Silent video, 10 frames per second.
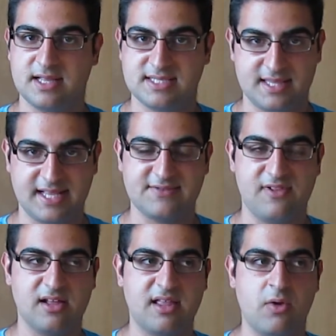That's next
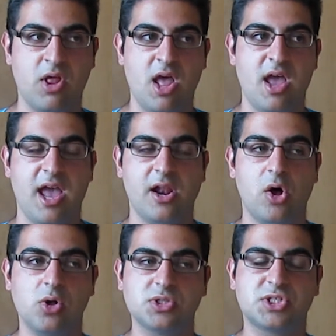Vlogtown, and
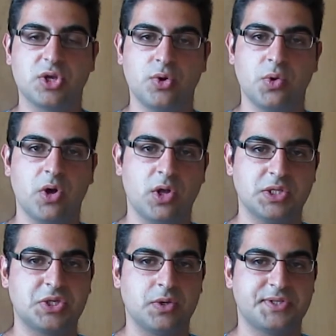also,
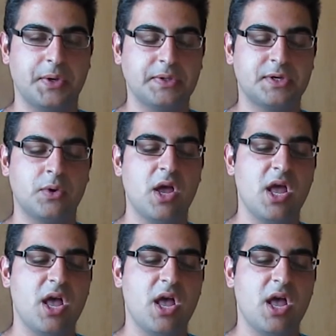also, also, also,